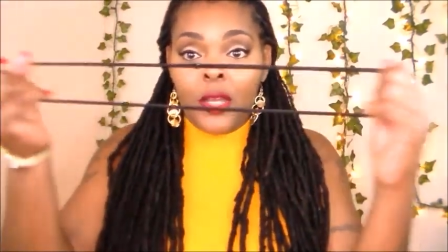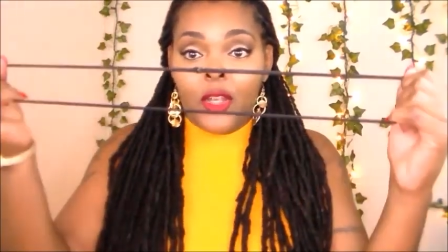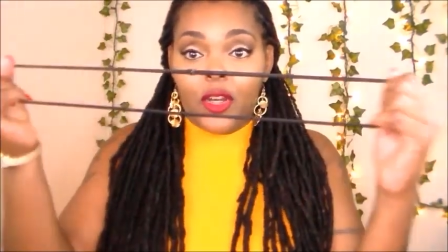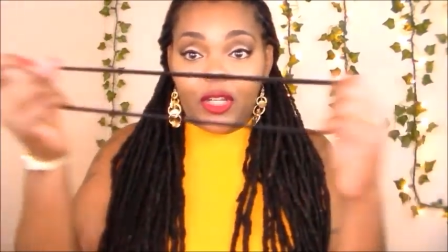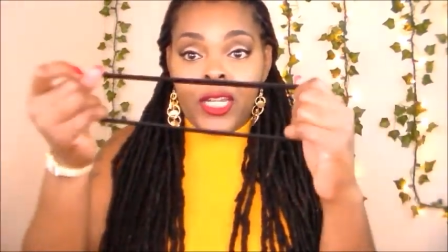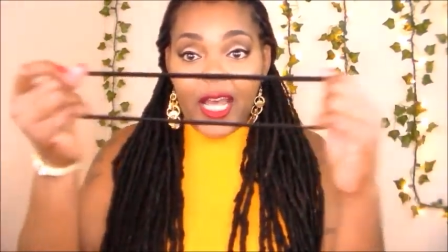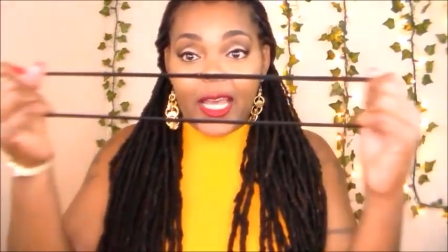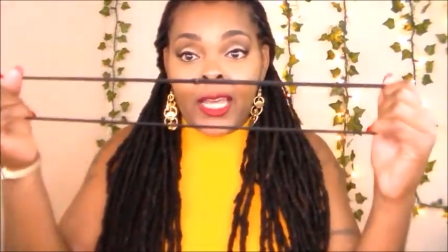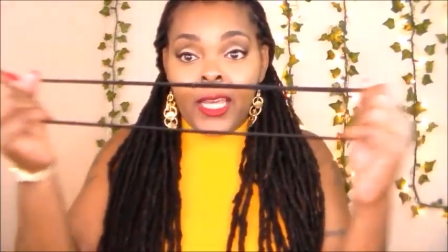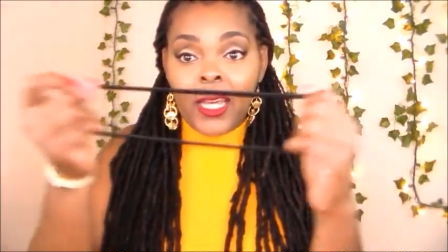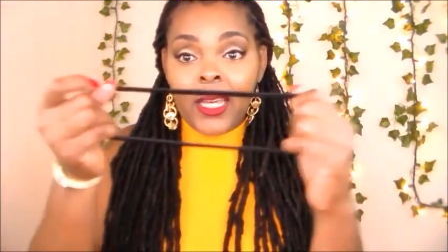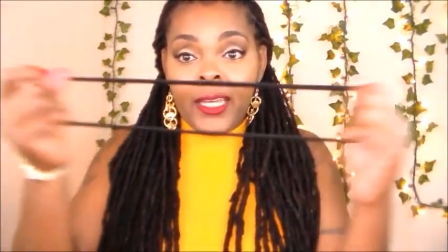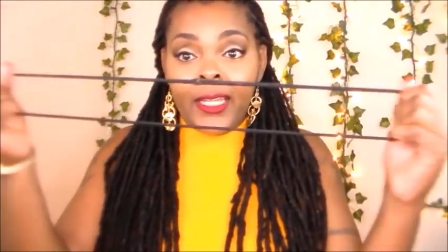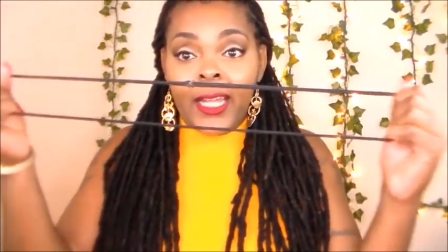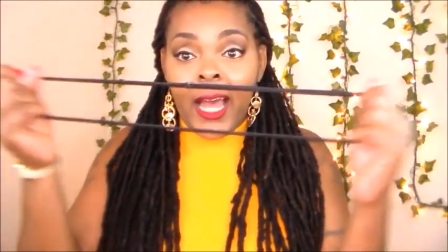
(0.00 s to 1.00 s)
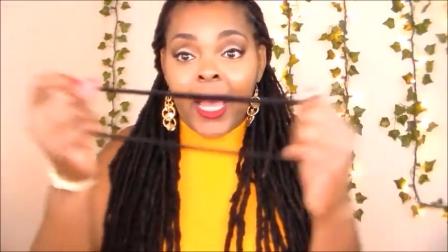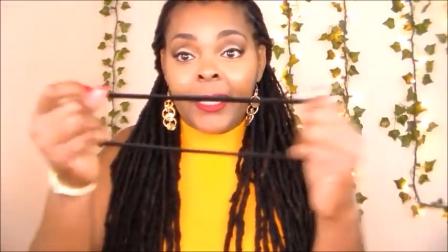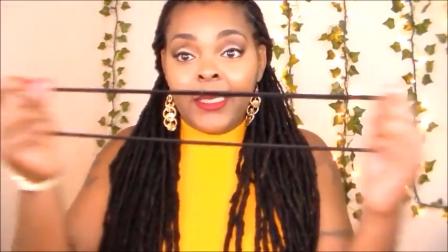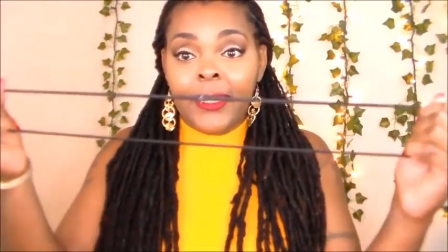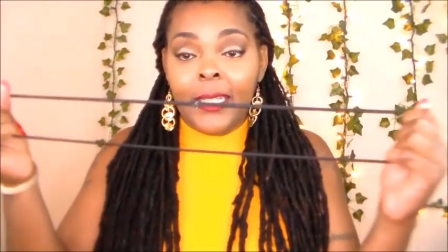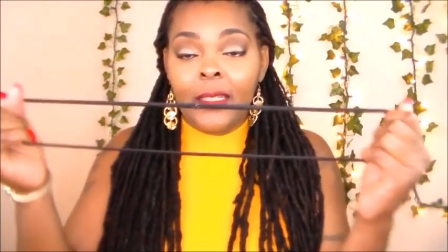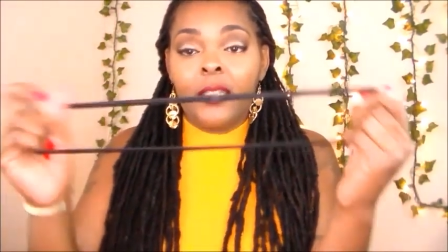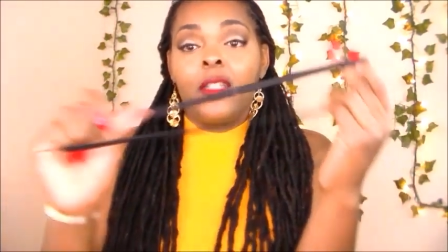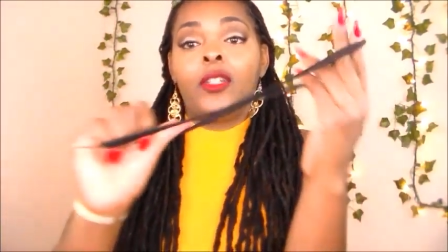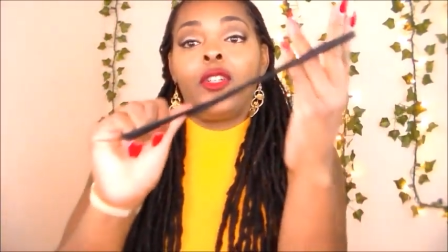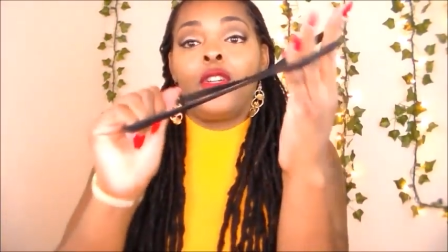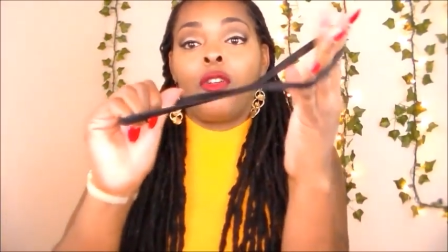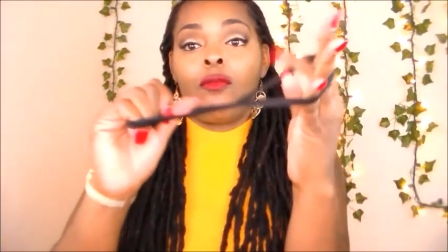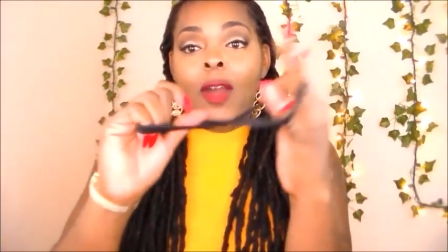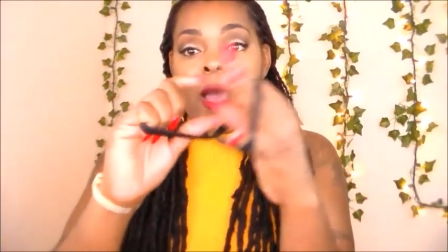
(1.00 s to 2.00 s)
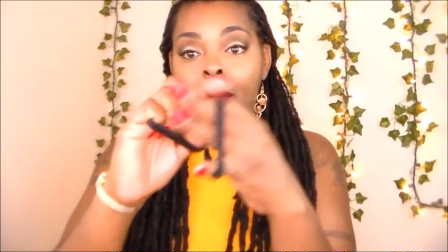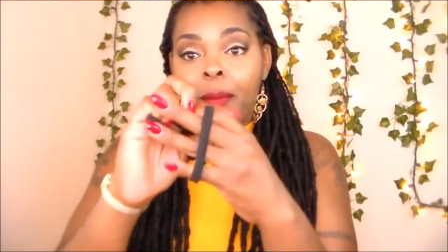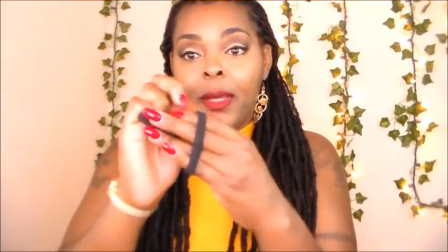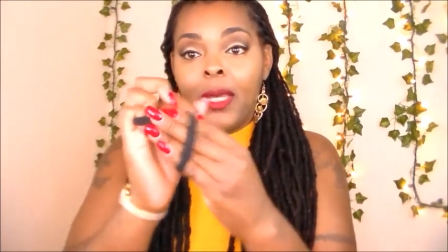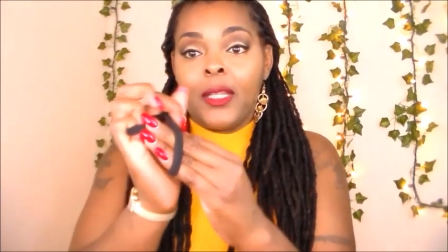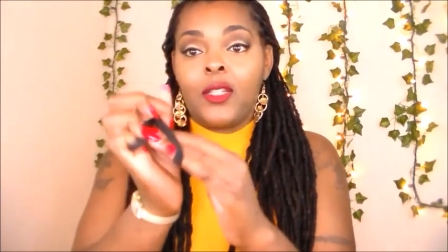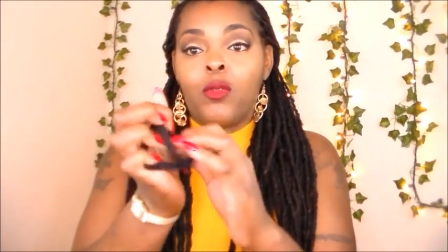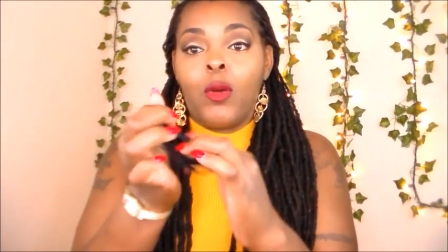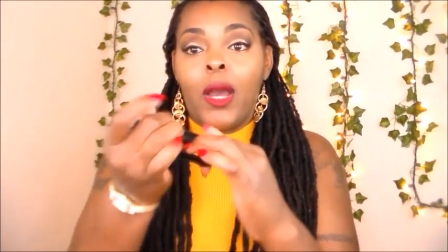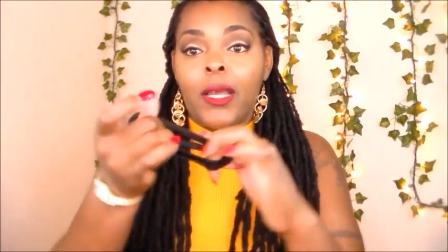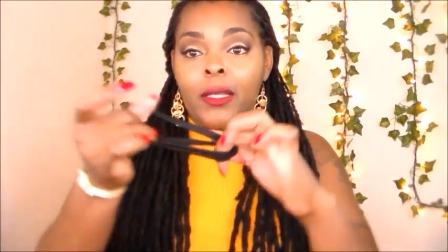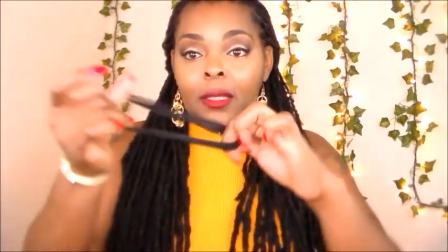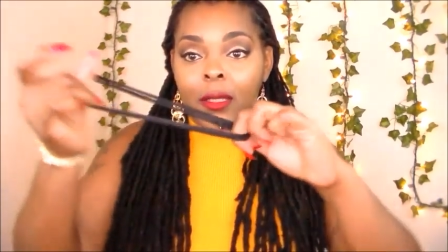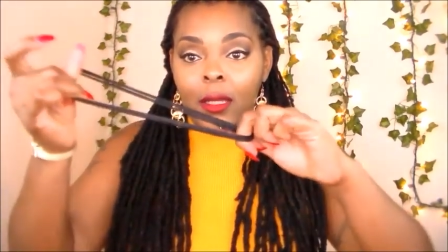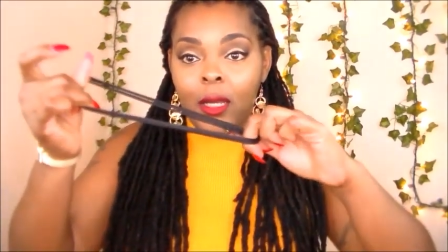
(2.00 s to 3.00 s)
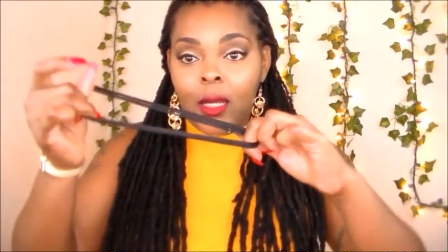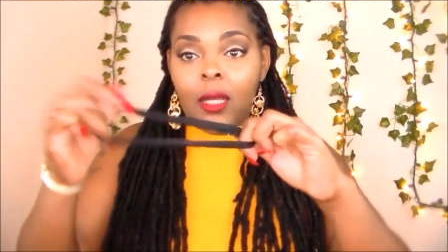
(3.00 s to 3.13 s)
You're taking an elastic, you're wrapping it twice.